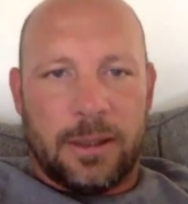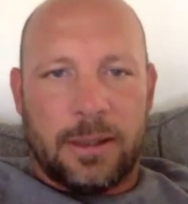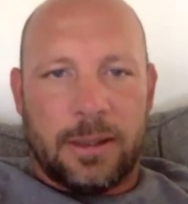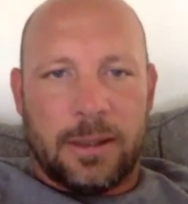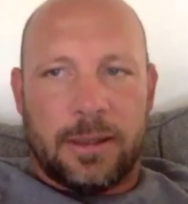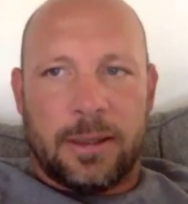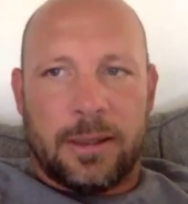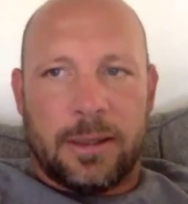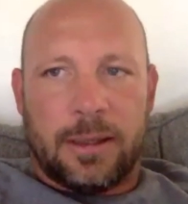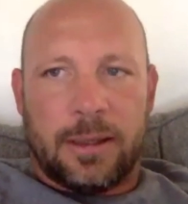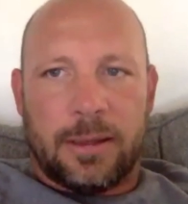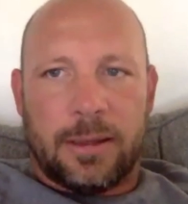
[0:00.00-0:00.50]

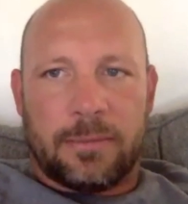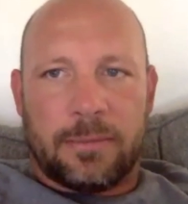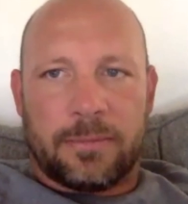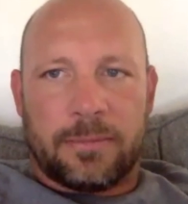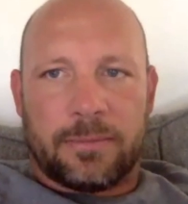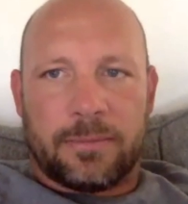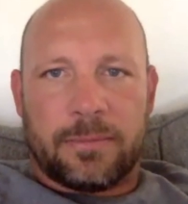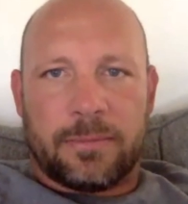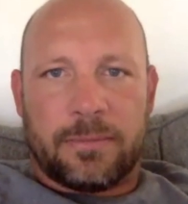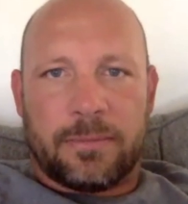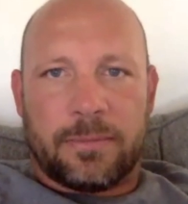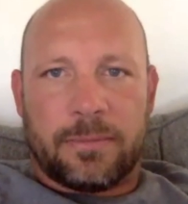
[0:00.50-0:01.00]
Um,
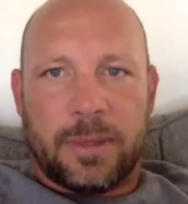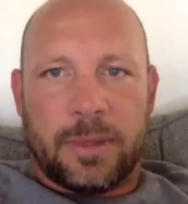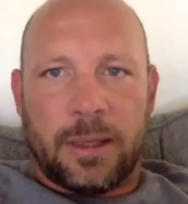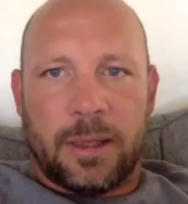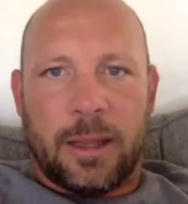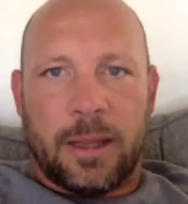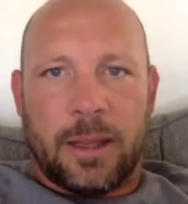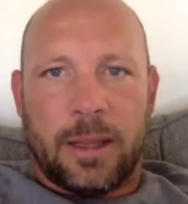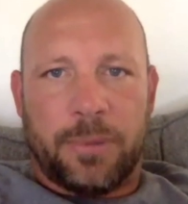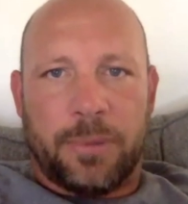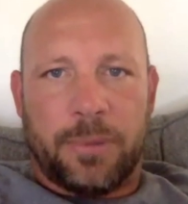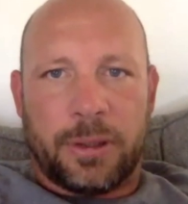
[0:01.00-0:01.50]

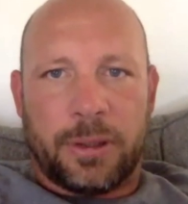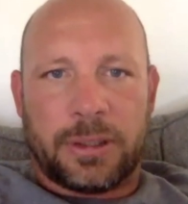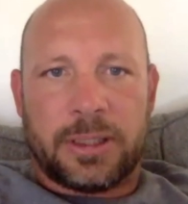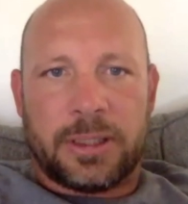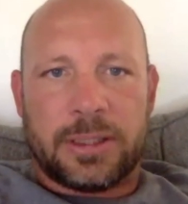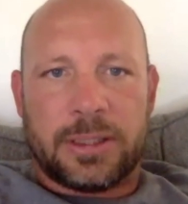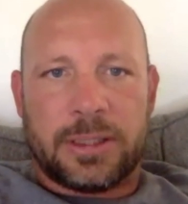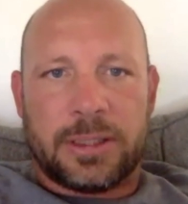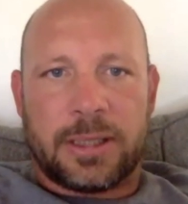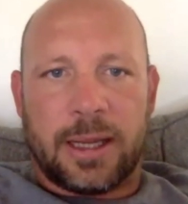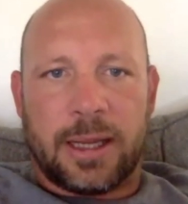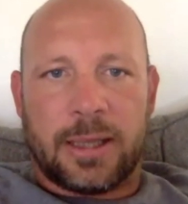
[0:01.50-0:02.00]
I push
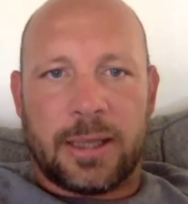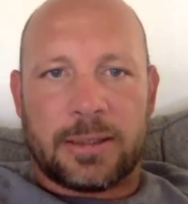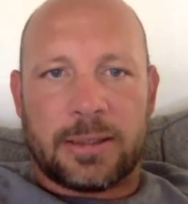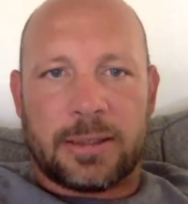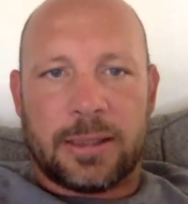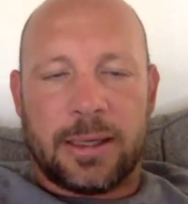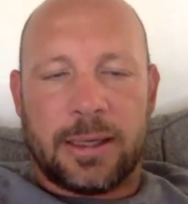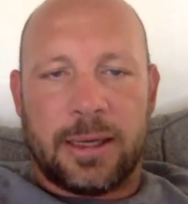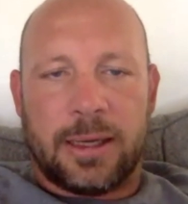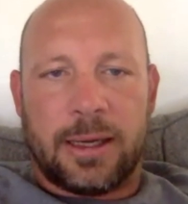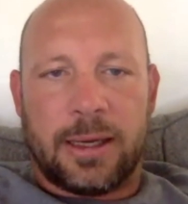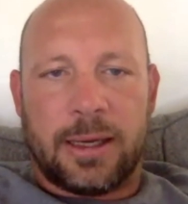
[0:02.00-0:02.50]
these guys,
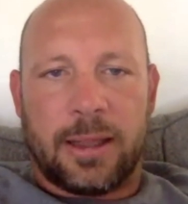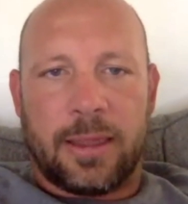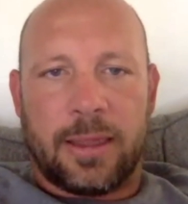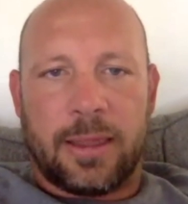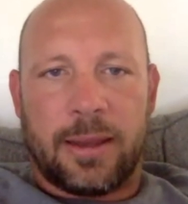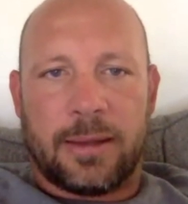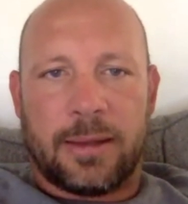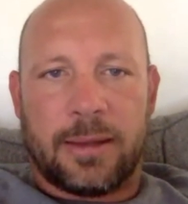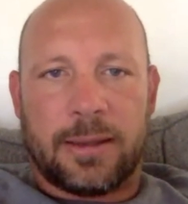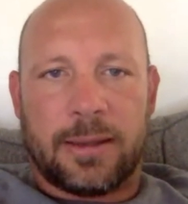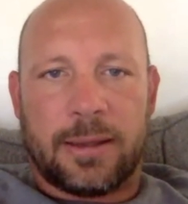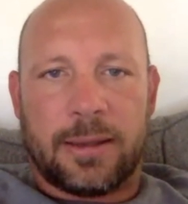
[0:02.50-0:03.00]
and I
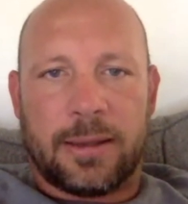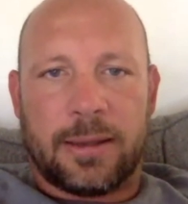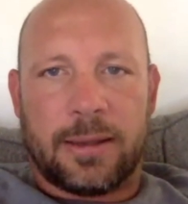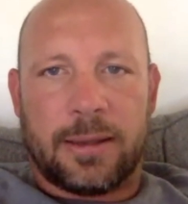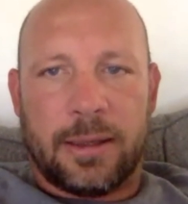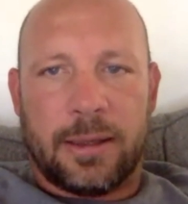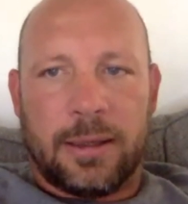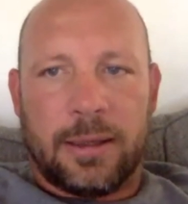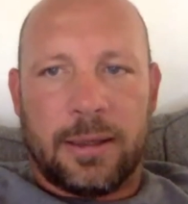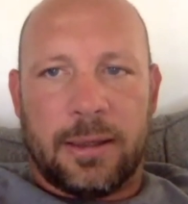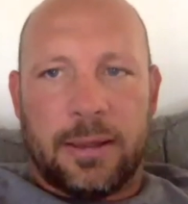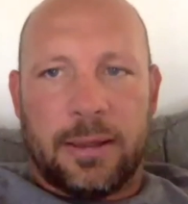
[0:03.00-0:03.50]
think that
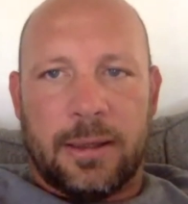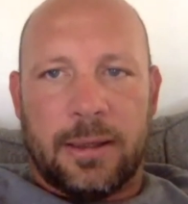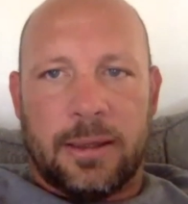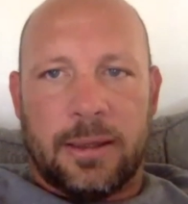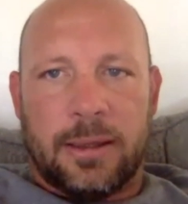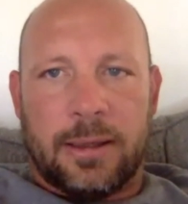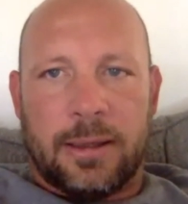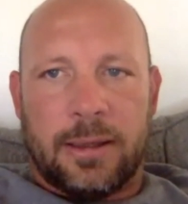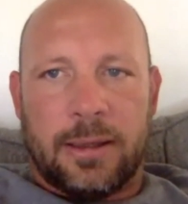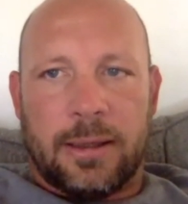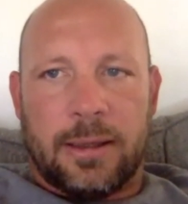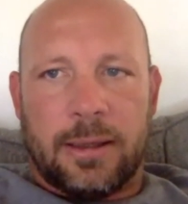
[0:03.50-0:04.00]

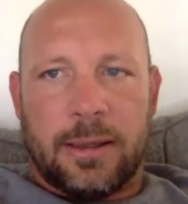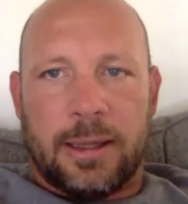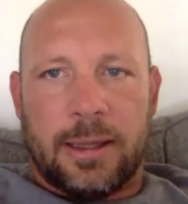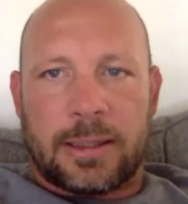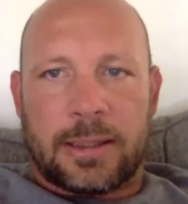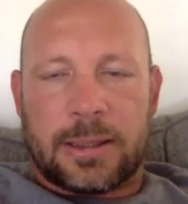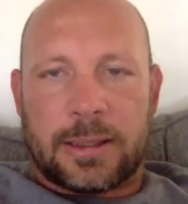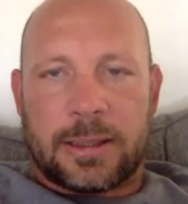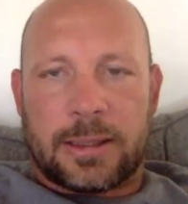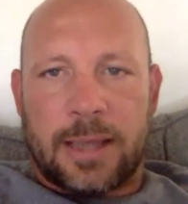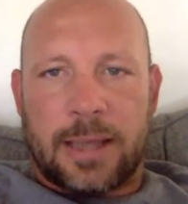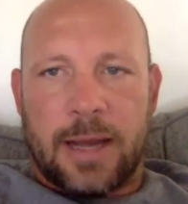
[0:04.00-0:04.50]

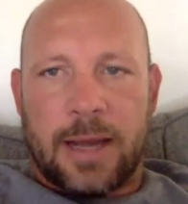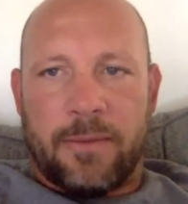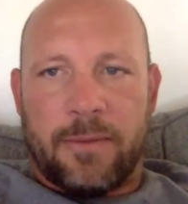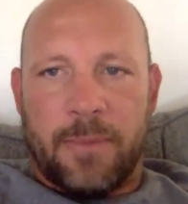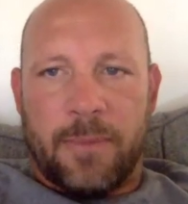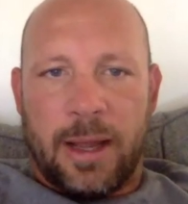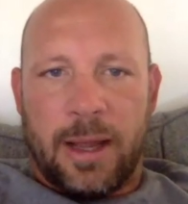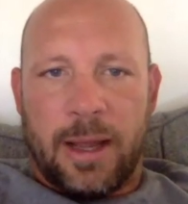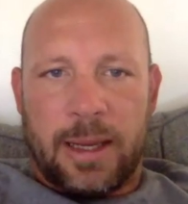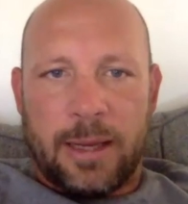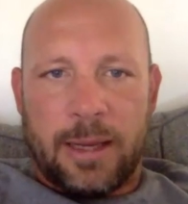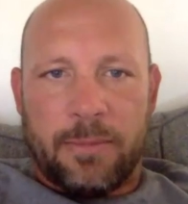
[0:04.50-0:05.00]
that's kind of
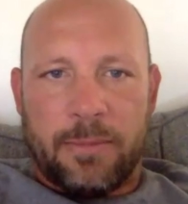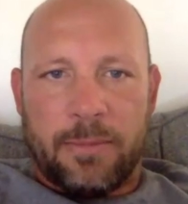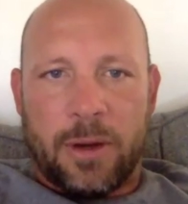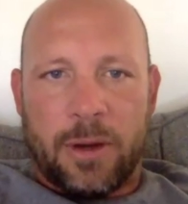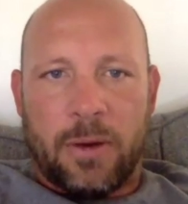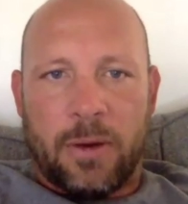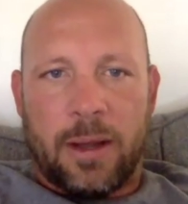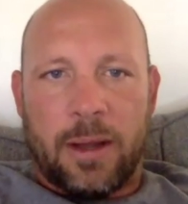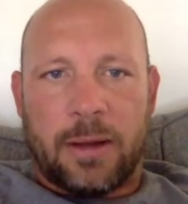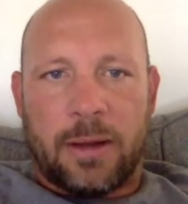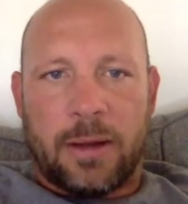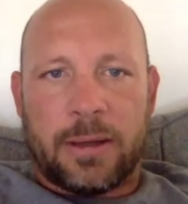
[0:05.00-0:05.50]
my
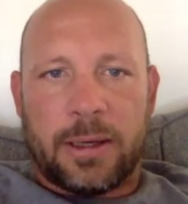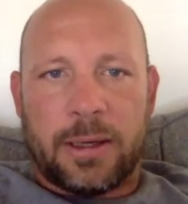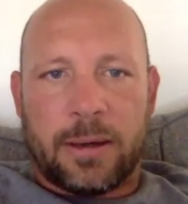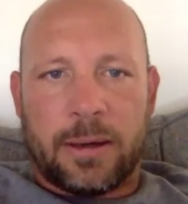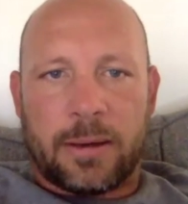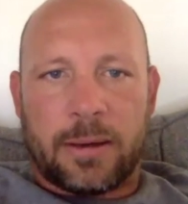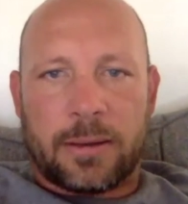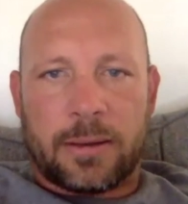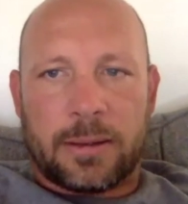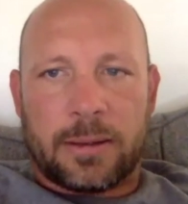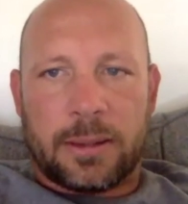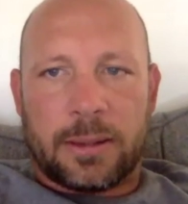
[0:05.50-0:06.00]
MO out
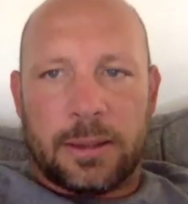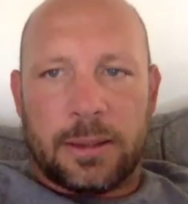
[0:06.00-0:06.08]
here.